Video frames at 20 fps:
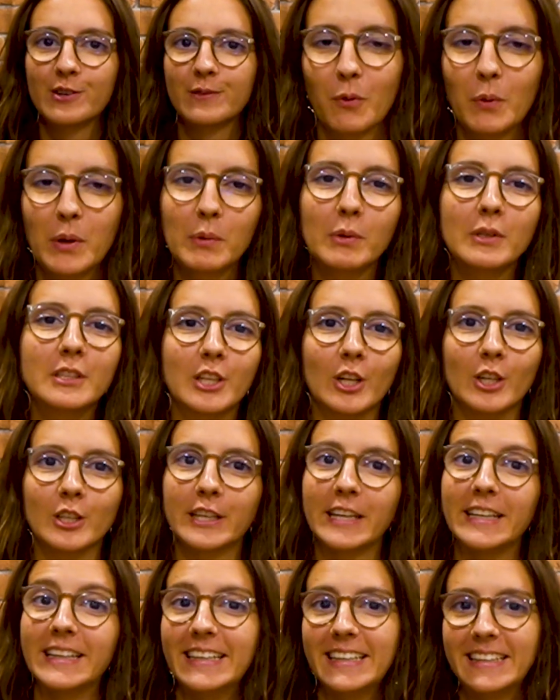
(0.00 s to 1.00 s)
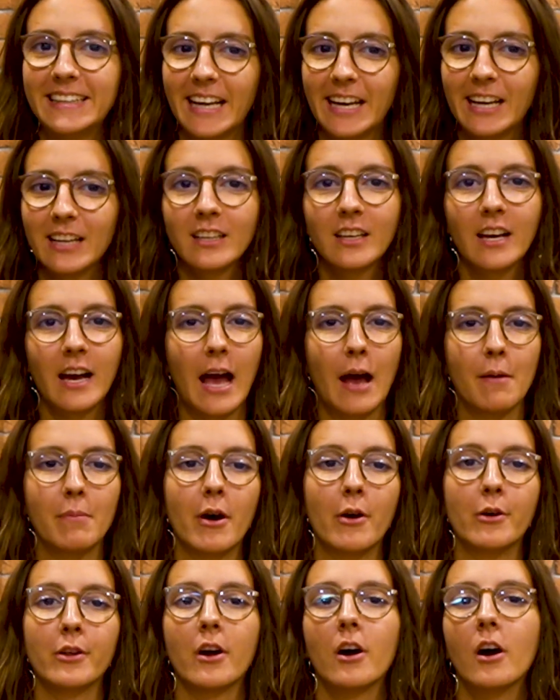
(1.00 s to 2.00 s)
We will talk in detail
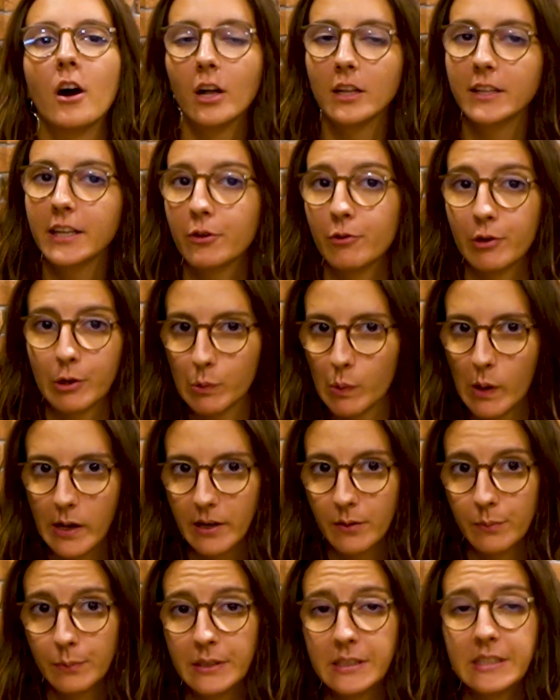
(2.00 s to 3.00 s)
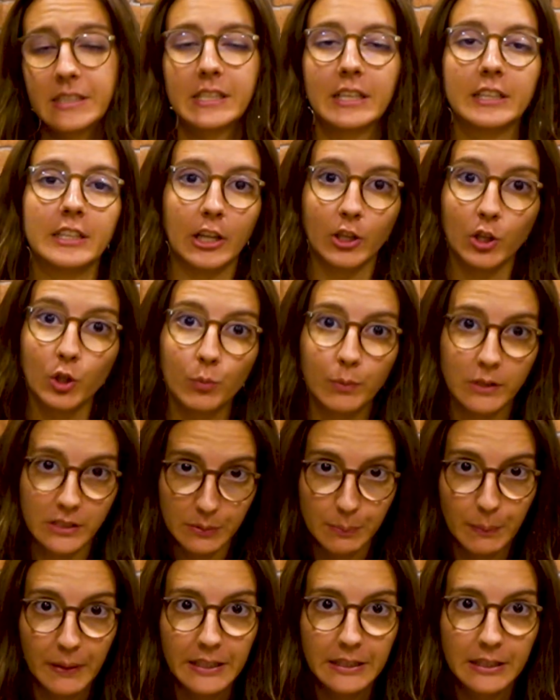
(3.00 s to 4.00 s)
about all the requirements that you must
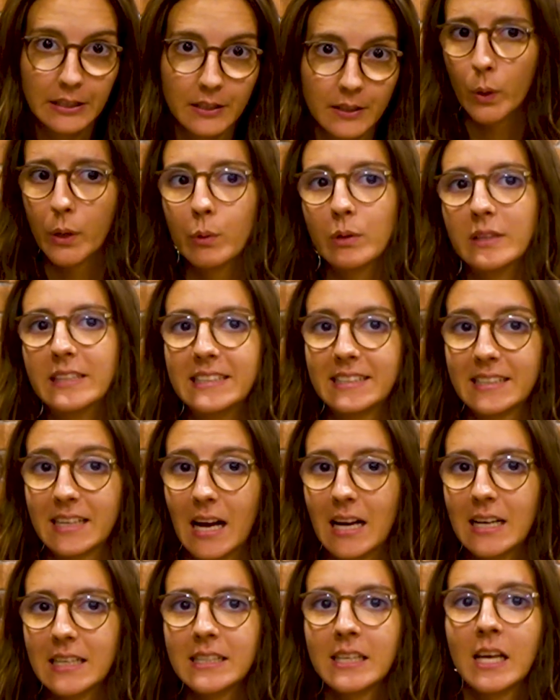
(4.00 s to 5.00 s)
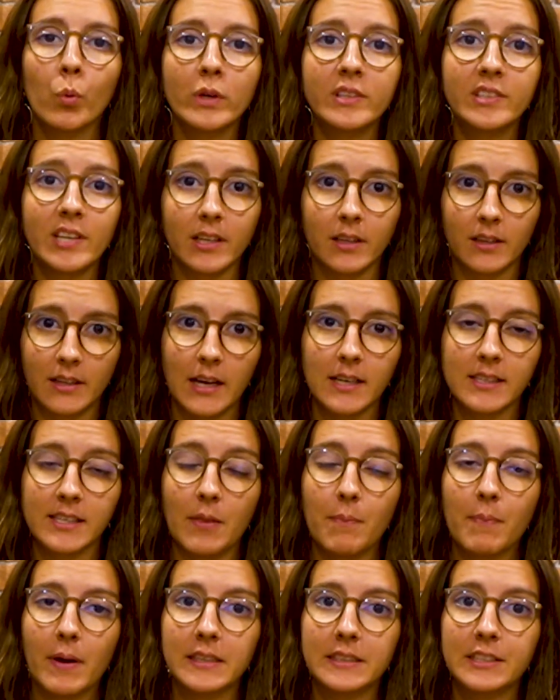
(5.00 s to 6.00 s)
meet. We will discuss which tax
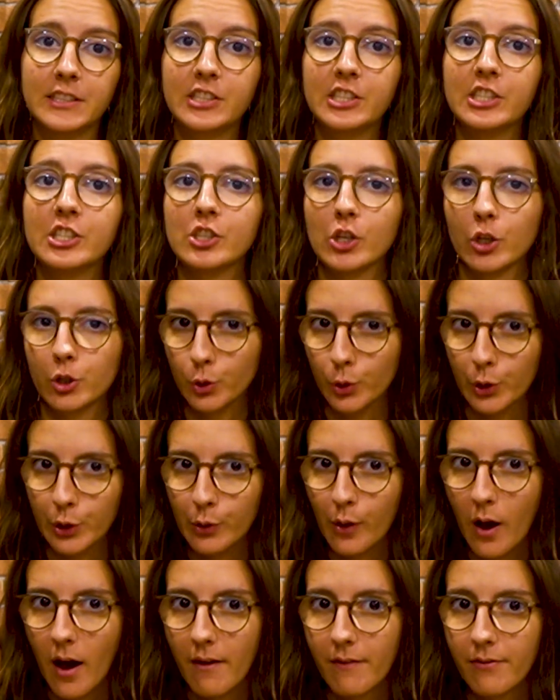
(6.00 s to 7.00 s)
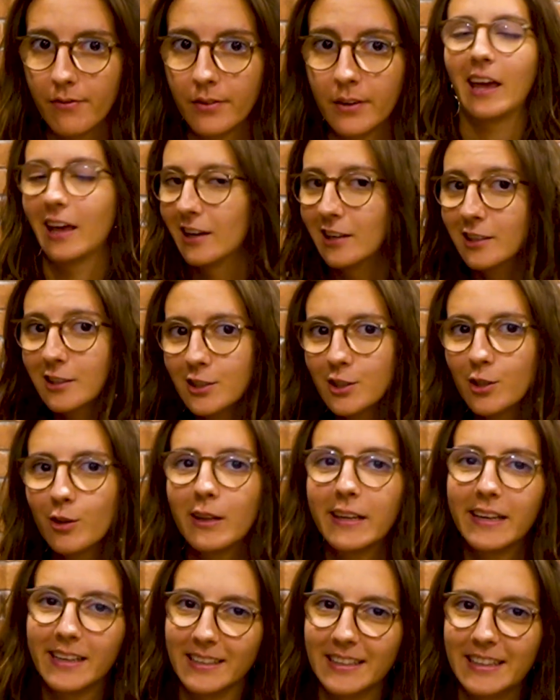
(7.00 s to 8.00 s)
advantages do you have, and also
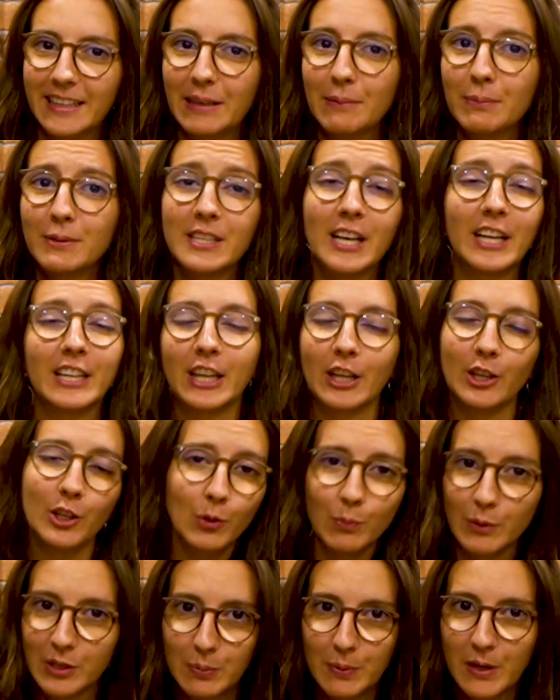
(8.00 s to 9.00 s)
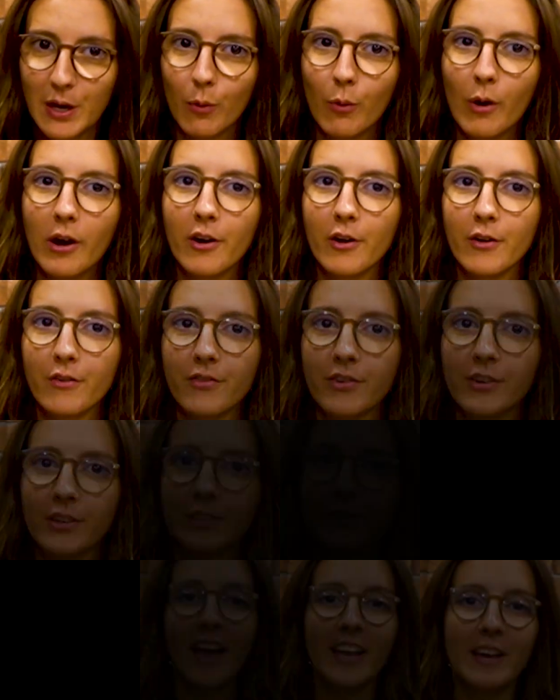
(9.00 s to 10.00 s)
legal tips that you must be aware of.
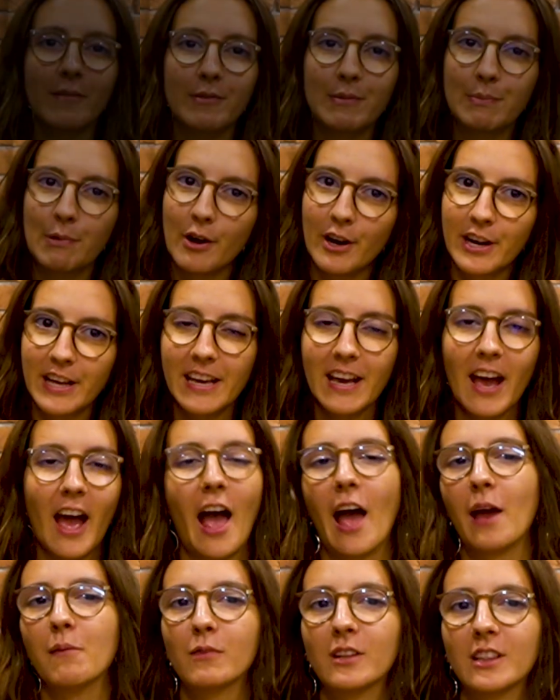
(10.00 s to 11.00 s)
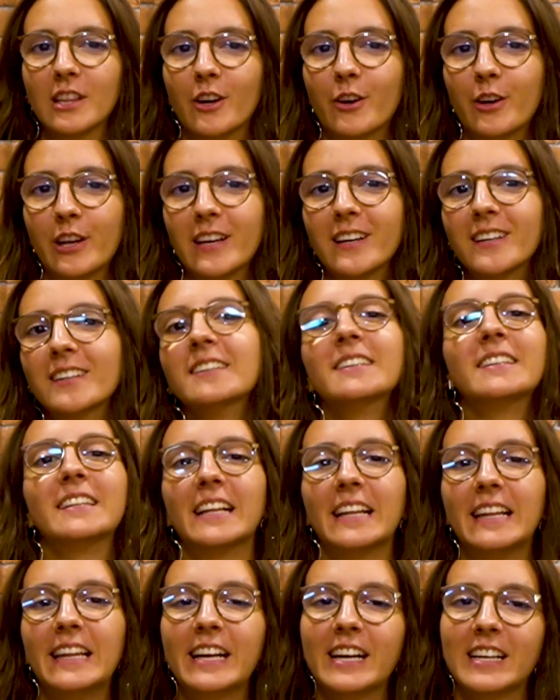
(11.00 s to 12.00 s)
Hi everybody, I'm Claudia,
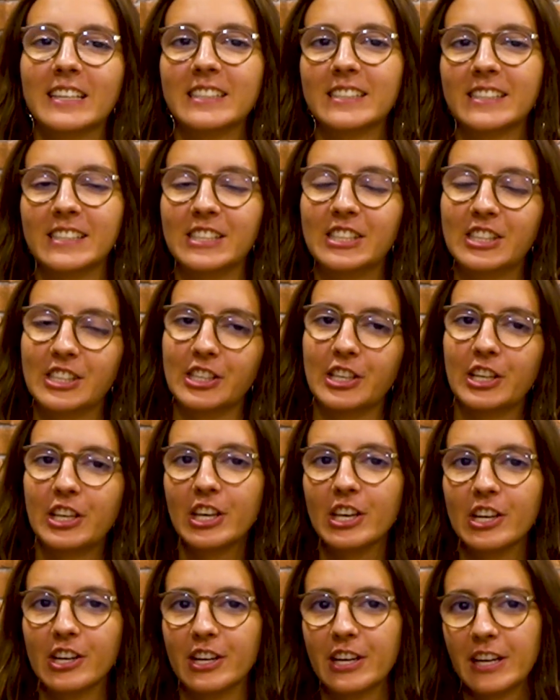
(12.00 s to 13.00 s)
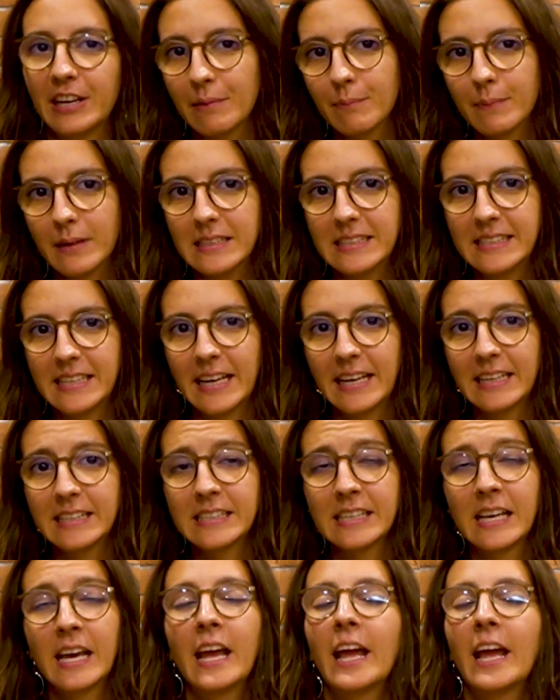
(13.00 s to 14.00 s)
legal assistant here in Balsais,
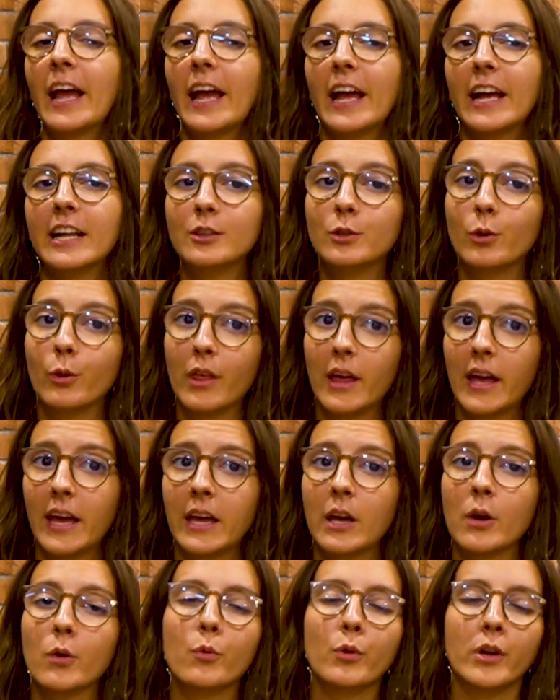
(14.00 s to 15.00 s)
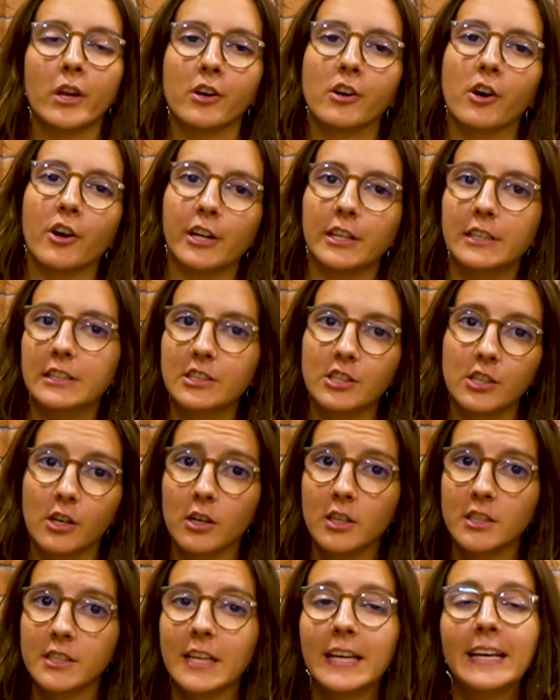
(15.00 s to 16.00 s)
and today we are gonna
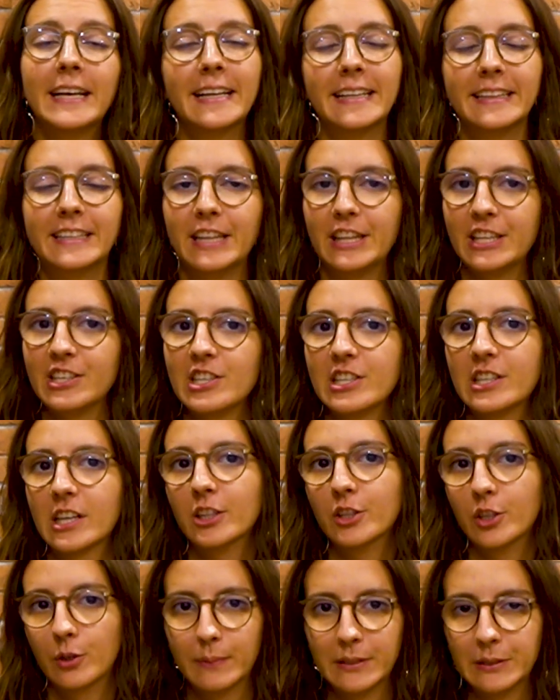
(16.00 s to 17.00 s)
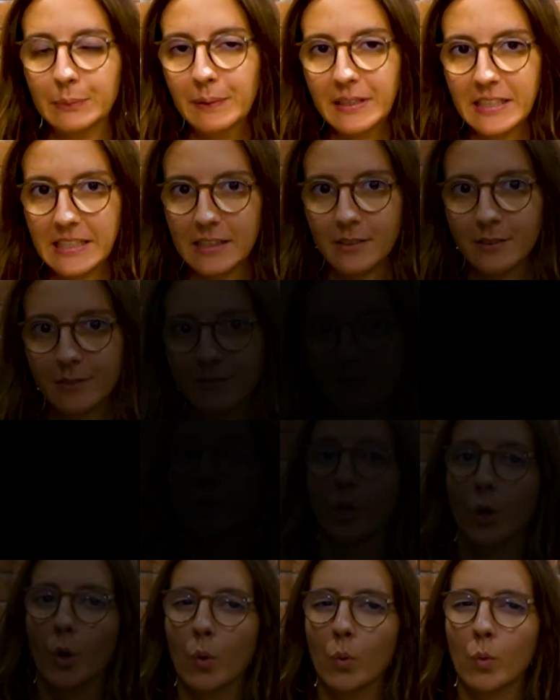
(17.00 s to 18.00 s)
discuss the Digital Nomad Visa.
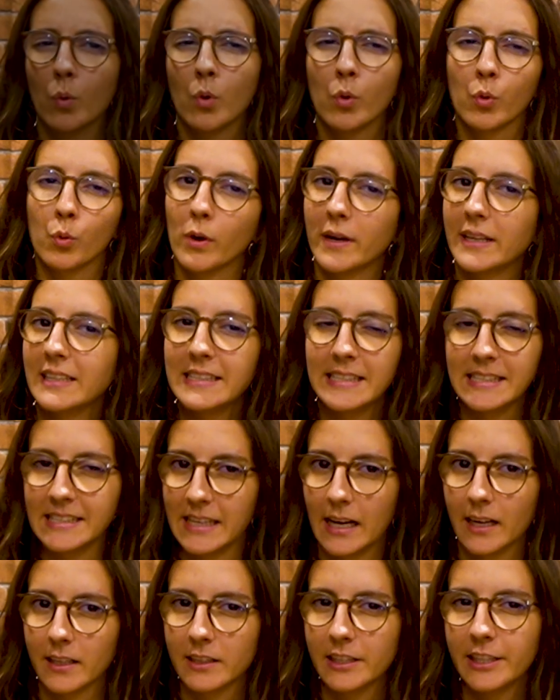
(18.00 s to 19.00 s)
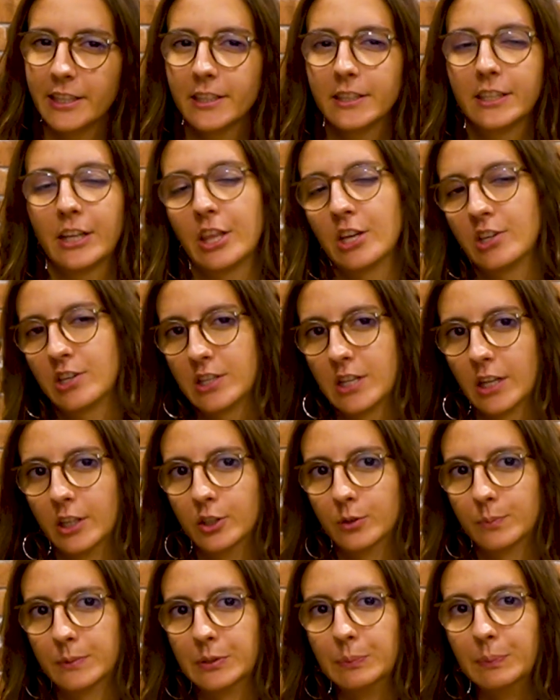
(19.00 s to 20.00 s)
So, what is exactly the Digital
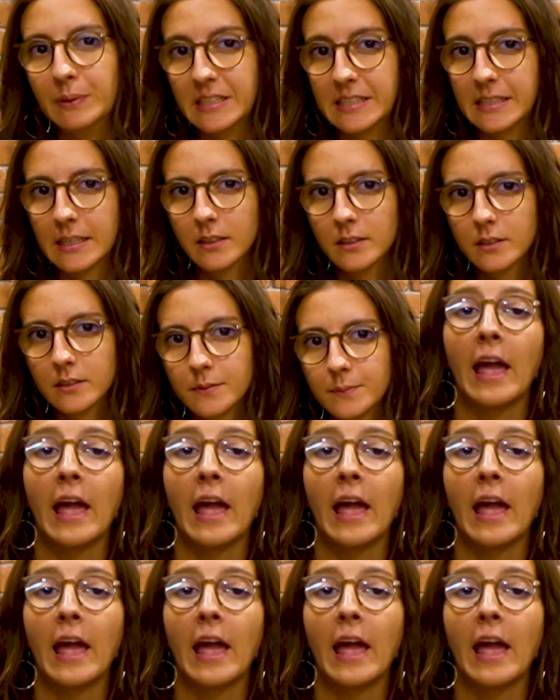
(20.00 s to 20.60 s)
Nomad Visa?